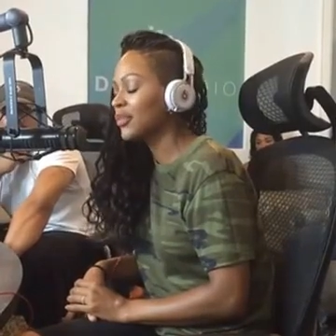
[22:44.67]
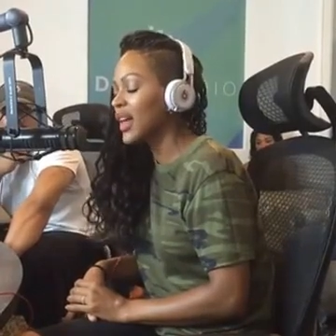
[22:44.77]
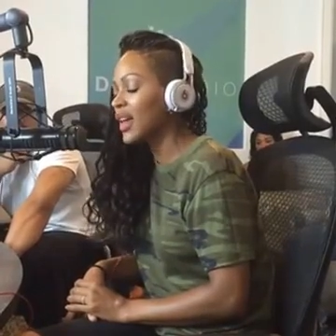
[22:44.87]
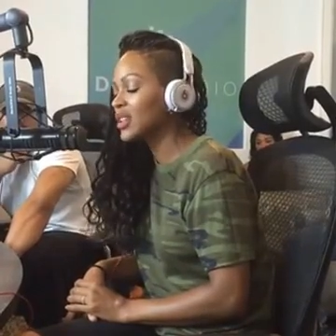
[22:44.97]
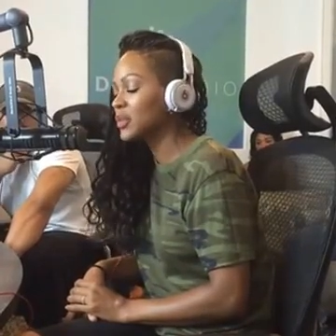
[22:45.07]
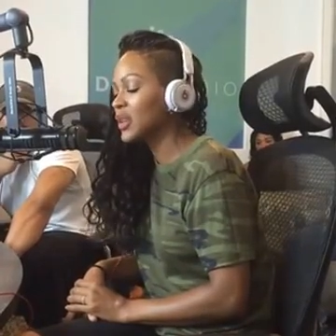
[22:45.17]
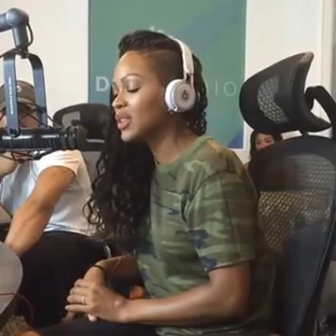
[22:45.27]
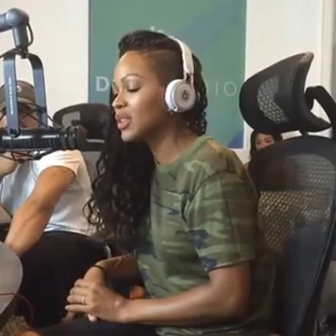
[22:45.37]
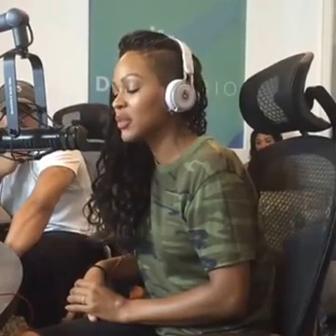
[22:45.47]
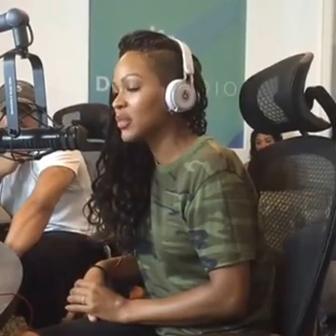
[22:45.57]
that has
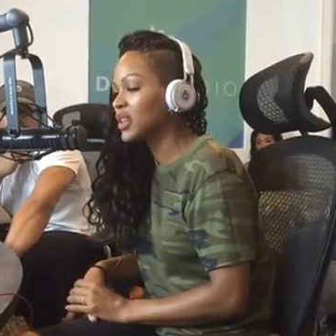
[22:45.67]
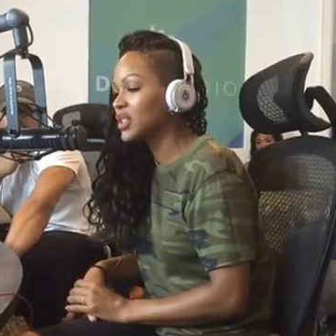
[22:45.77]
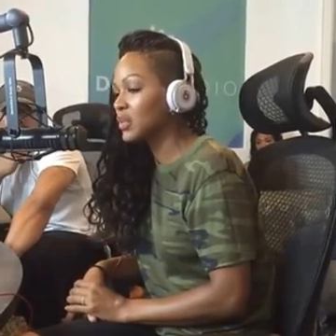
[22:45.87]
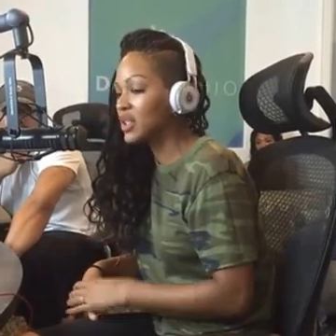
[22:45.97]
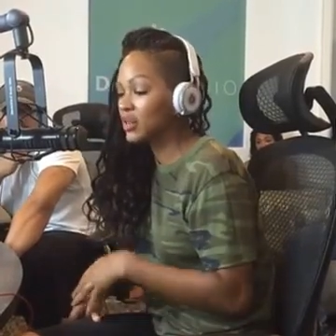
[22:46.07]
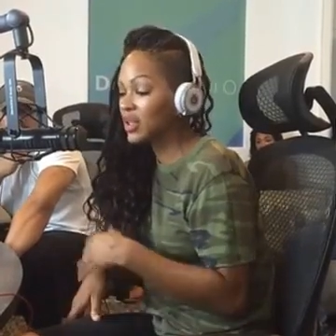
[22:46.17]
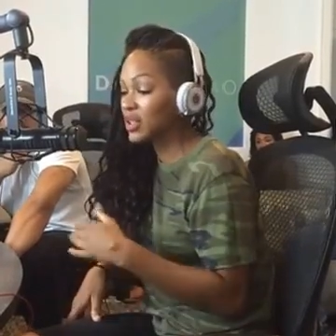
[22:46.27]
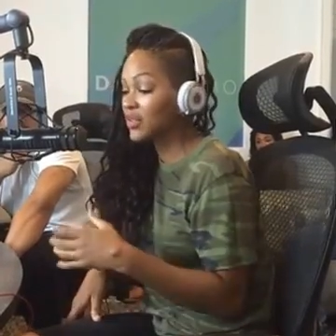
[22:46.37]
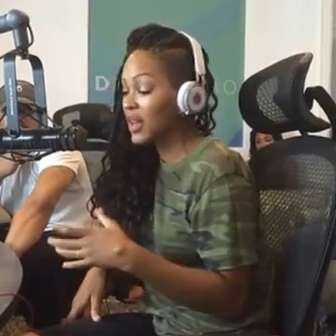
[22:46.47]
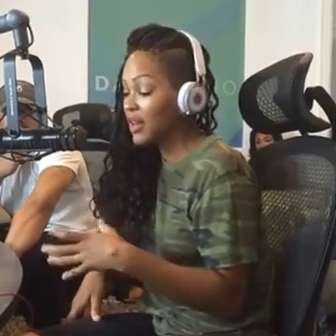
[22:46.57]
been the biggest blessing,
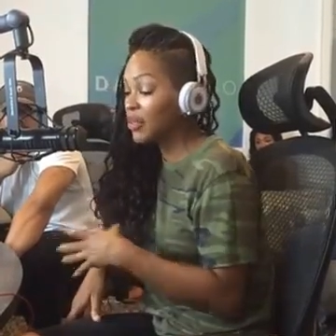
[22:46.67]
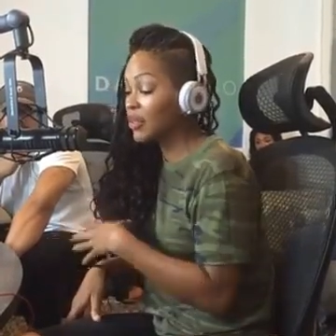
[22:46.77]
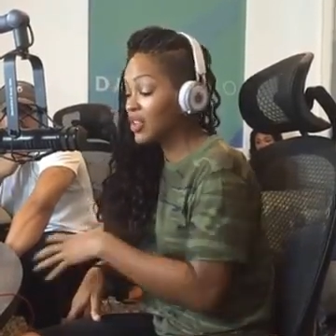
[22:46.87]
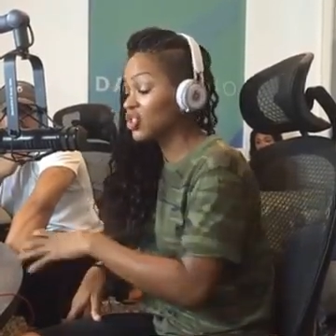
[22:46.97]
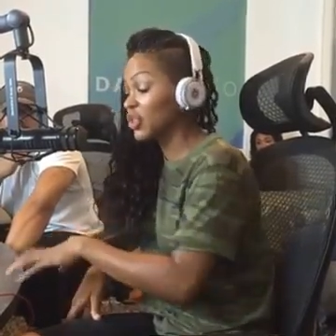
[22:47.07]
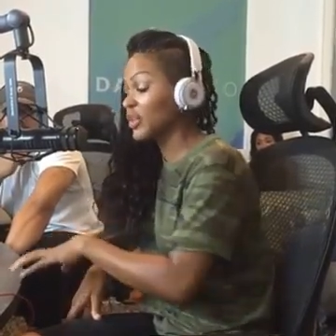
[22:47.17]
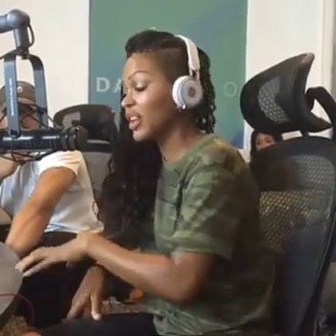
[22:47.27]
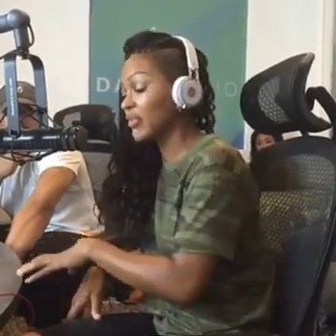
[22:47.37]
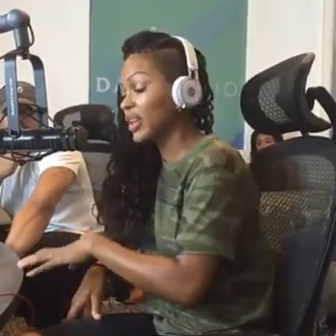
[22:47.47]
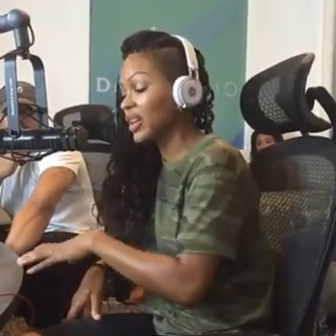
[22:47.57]
because for every relationship
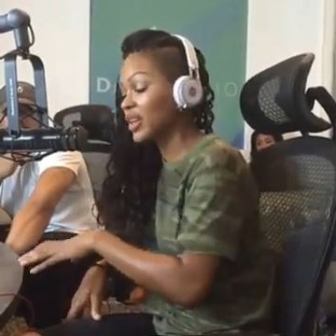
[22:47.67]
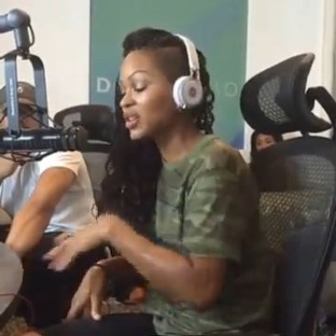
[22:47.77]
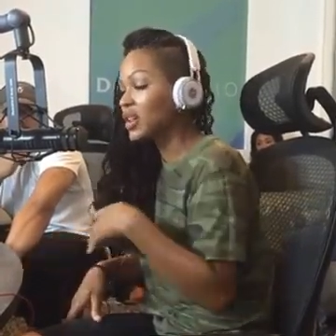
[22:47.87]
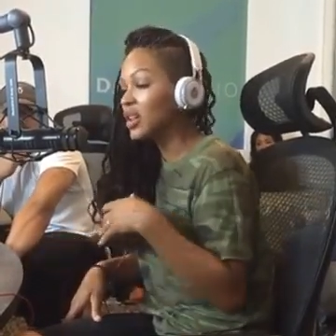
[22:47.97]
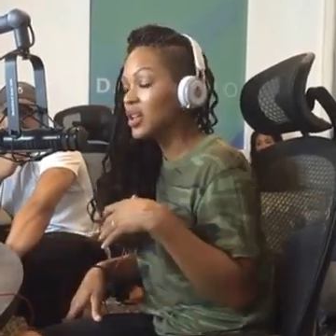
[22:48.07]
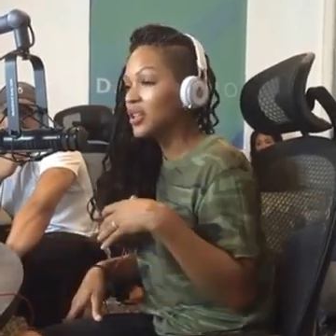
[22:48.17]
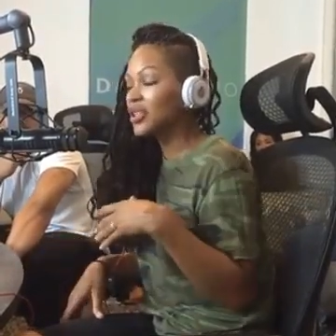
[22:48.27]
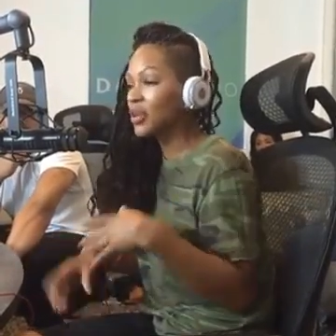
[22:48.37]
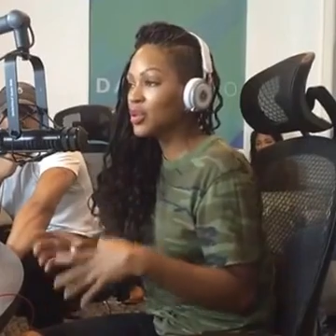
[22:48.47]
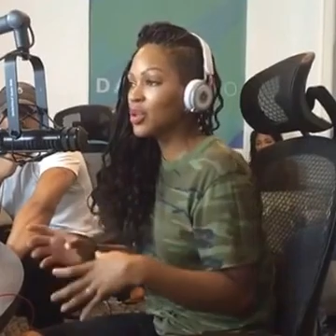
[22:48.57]
that I've been in,
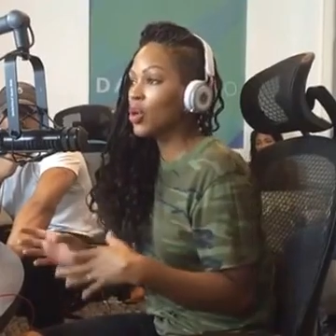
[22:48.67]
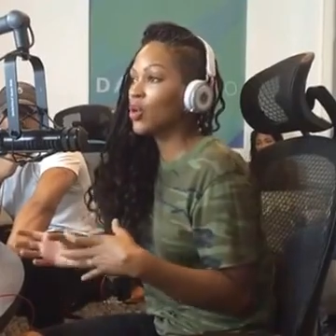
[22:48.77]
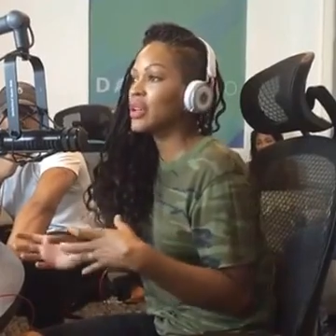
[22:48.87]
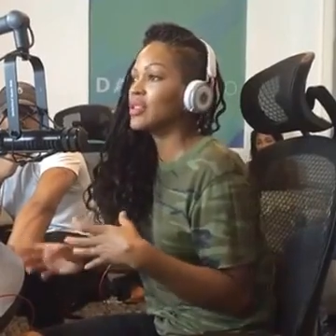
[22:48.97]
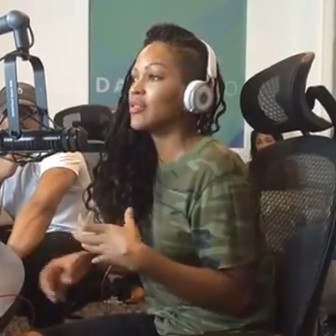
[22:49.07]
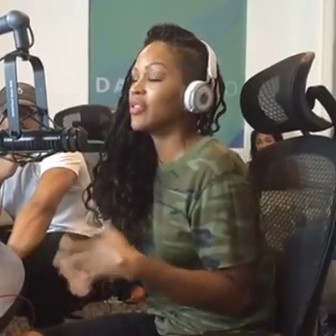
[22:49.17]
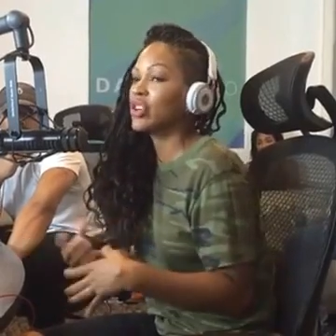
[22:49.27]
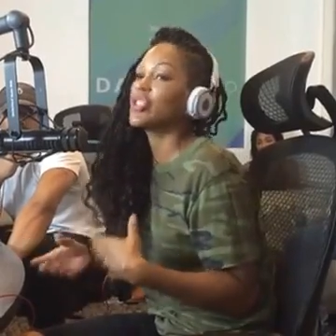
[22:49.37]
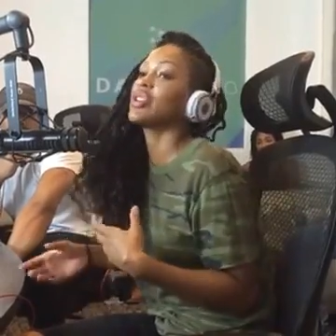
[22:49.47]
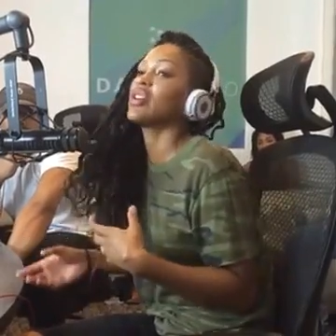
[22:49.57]
there was always a
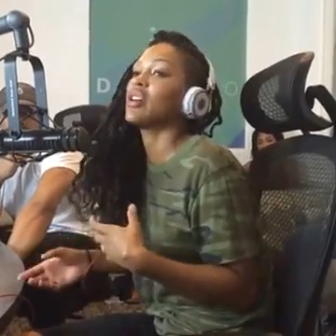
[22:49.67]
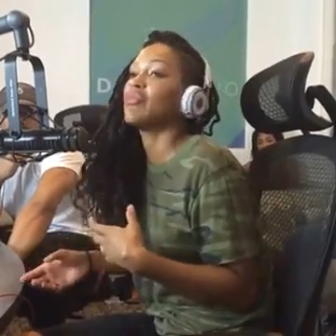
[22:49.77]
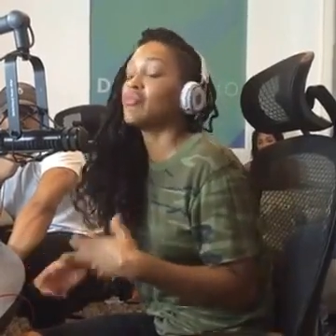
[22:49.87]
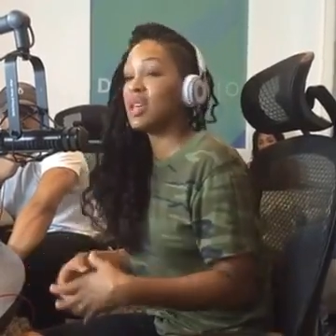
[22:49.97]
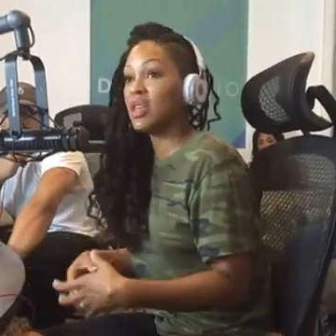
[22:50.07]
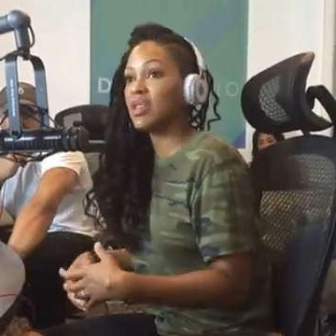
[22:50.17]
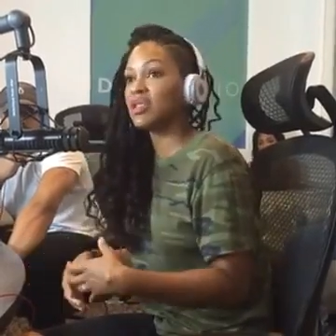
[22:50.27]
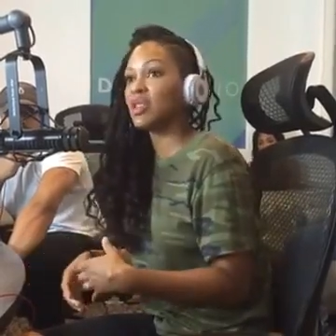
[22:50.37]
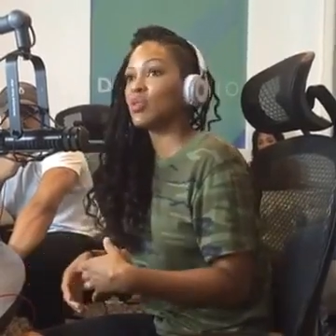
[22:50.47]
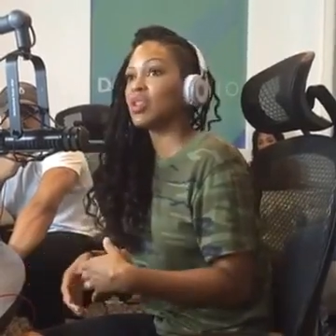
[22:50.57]
version of me that
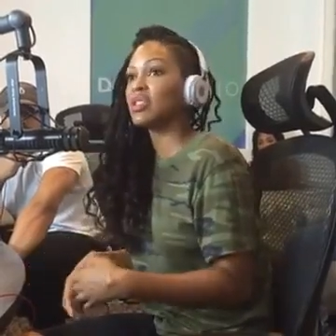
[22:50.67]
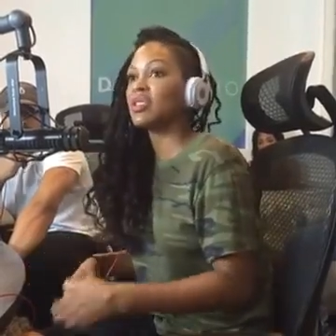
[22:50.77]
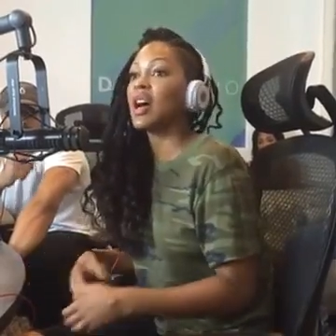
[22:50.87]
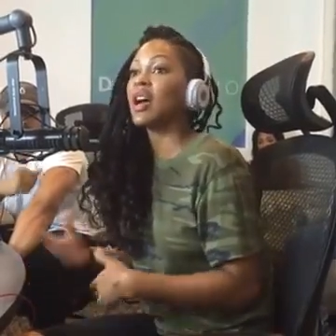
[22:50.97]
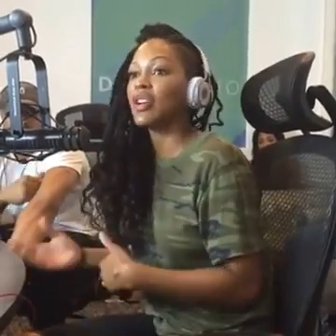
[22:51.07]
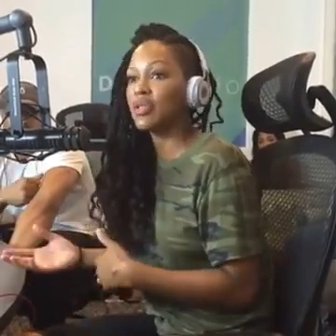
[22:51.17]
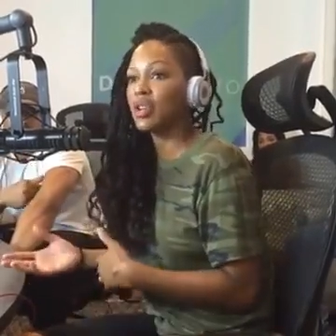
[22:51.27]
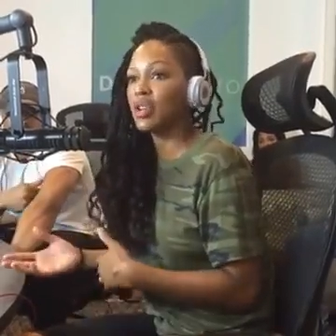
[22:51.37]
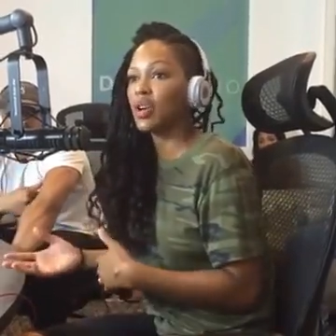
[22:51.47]
someone desired,